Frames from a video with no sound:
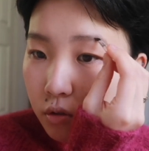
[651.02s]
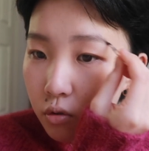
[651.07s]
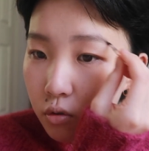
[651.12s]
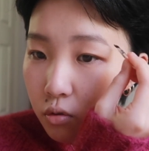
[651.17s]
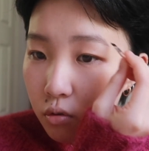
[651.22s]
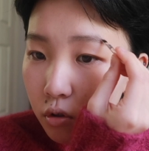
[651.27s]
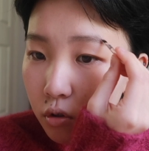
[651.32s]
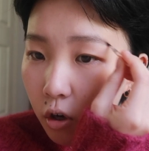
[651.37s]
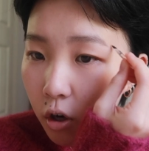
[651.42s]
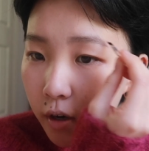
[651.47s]

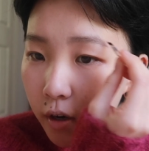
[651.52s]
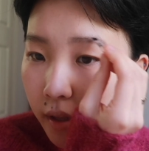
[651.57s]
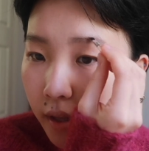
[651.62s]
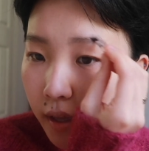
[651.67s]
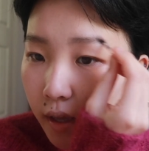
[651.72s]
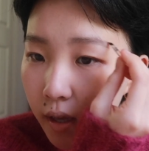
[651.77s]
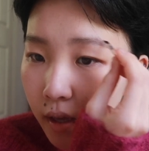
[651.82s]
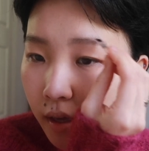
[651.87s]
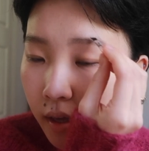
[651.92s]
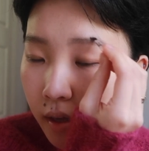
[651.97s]
to God
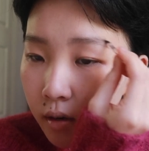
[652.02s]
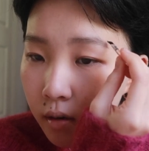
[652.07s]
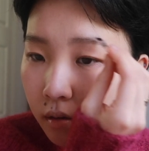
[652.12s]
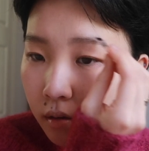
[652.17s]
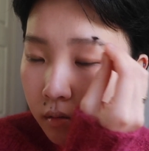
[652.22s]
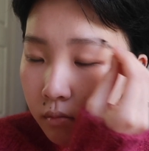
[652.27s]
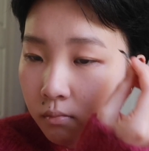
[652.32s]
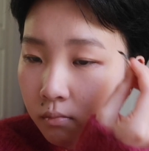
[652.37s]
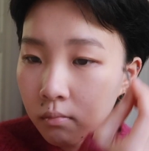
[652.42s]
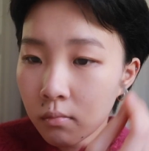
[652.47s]
again,
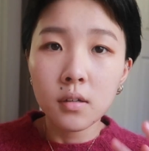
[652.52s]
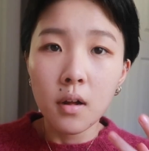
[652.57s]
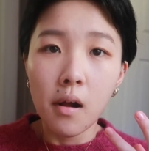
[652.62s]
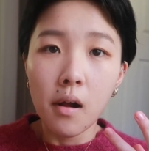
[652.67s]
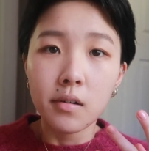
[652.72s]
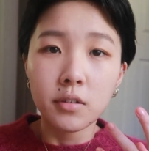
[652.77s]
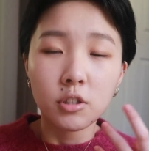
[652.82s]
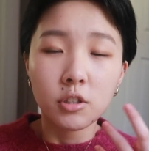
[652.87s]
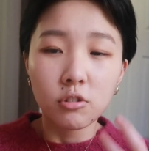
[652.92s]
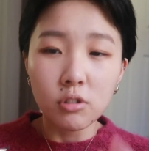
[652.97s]

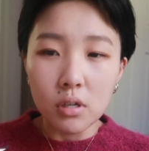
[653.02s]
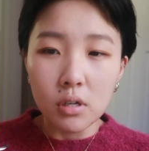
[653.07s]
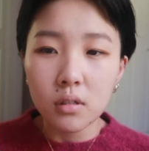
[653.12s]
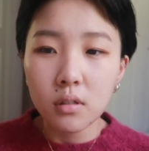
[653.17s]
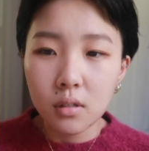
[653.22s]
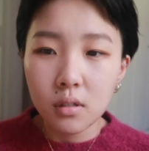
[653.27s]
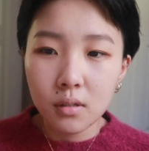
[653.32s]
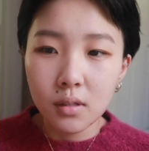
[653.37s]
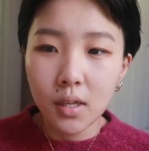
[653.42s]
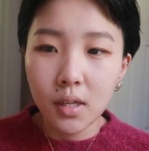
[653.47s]

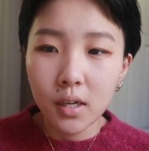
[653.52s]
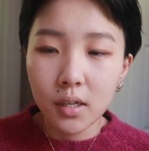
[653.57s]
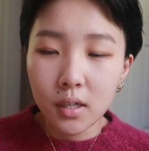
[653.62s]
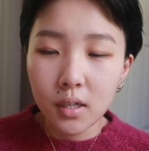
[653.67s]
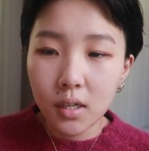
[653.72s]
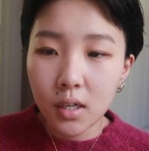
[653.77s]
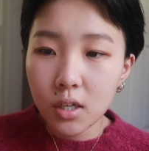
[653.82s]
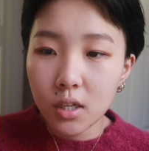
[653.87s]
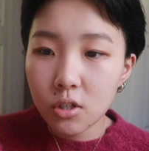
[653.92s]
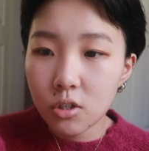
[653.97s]
strengthen that
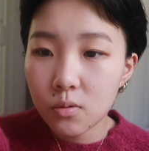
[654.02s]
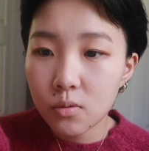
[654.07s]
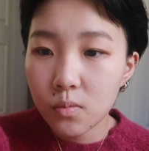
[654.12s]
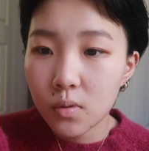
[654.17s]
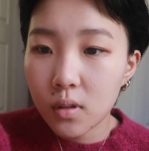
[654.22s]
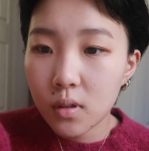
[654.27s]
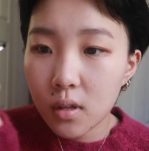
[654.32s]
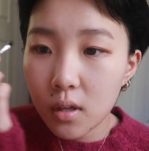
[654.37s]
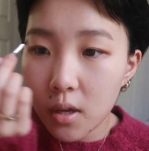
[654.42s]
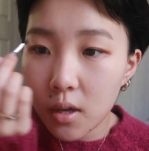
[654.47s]
connection
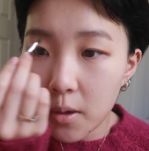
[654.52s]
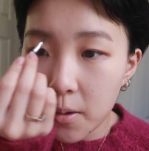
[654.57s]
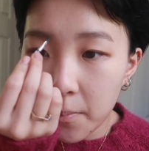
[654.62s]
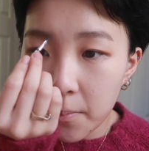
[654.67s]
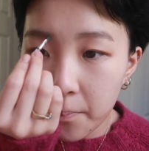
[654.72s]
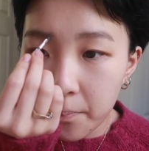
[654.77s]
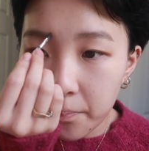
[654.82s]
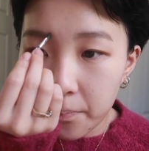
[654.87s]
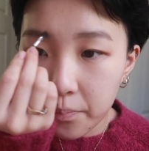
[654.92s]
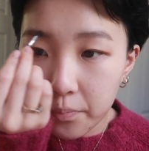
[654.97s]
with
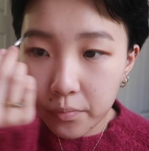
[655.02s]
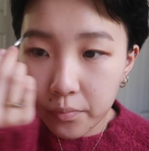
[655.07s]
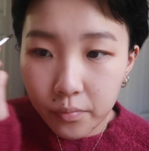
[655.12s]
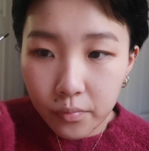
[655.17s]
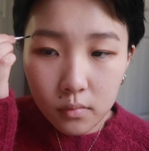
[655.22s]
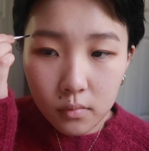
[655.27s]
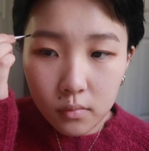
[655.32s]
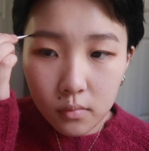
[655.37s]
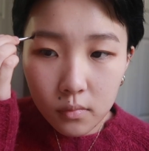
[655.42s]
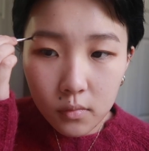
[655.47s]
Him,
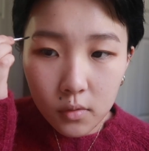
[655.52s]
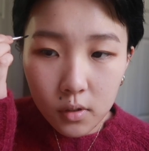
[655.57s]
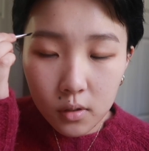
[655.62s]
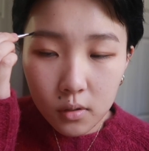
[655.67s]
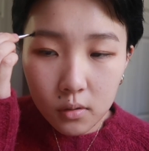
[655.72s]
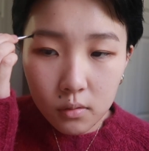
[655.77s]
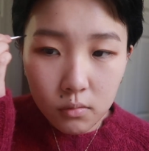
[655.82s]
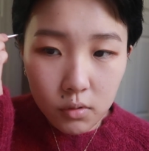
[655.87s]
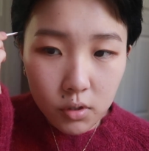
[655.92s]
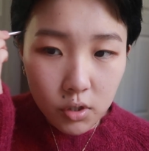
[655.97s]

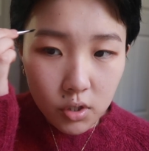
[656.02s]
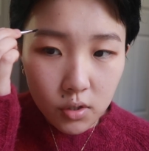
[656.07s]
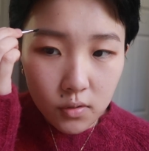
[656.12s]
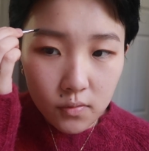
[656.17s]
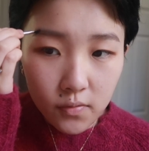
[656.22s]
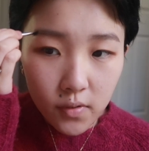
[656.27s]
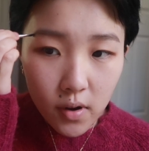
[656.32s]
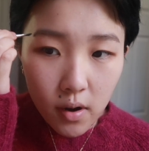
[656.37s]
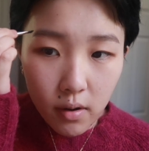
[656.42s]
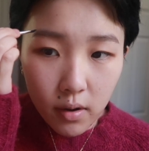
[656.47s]
which is
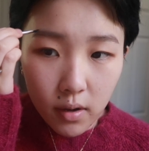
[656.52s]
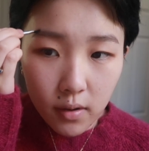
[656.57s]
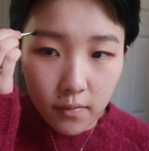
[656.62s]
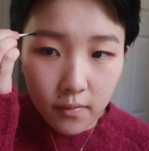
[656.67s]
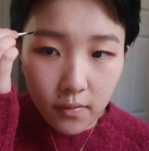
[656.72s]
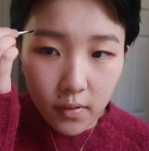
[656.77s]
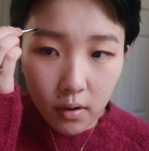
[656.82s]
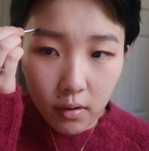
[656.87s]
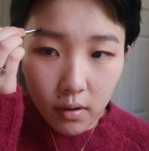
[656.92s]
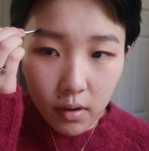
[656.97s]
very,
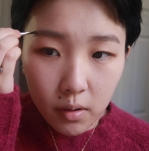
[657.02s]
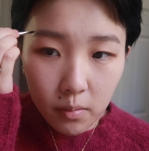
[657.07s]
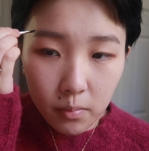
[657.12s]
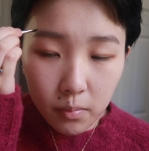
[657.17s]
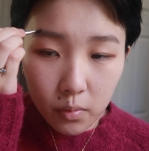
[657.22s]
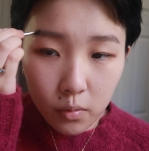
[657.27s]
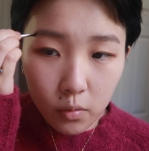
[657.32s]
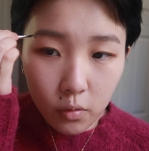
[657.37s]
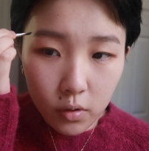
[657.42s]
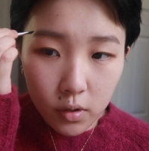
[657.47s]
very
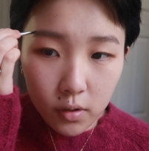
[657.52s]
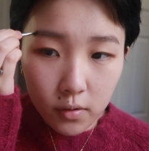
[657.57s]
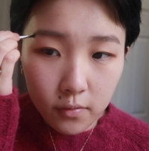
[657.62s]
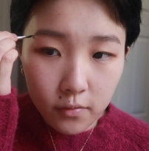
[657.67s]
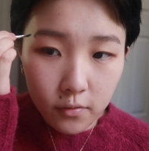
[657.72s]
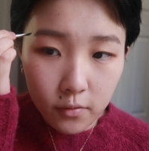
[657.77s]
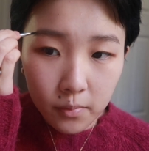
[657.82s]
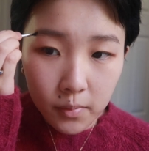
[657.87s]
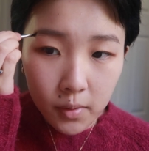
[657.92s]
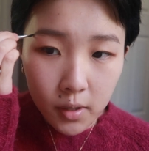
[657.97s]
important
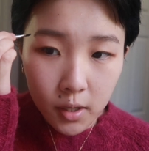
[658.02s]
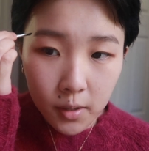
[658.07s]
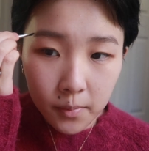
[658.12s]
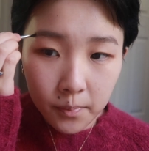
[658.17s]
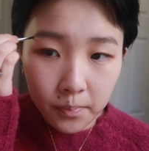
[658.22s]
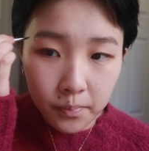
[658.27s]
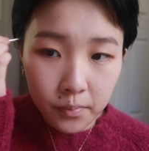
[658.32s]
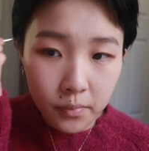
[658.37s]
for me.